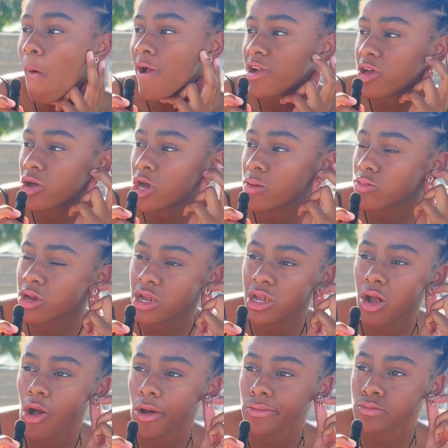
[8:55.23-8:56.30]
And I'll update
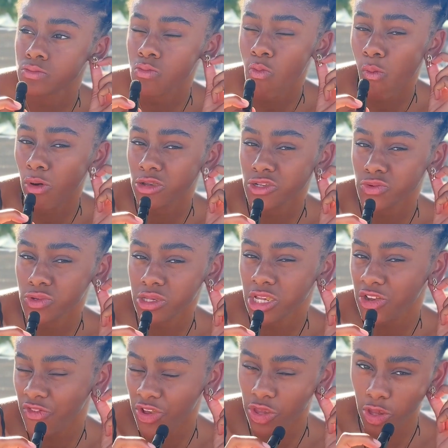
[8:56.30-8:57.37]
y'all once we're
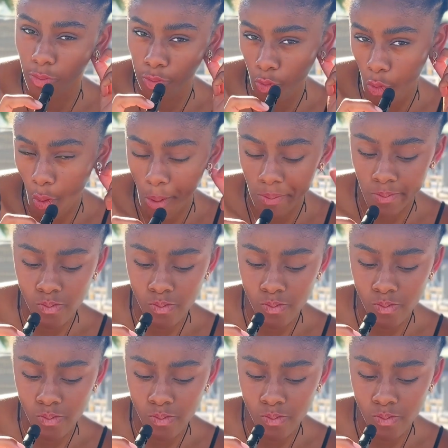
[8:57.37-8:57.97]
leaving the pool.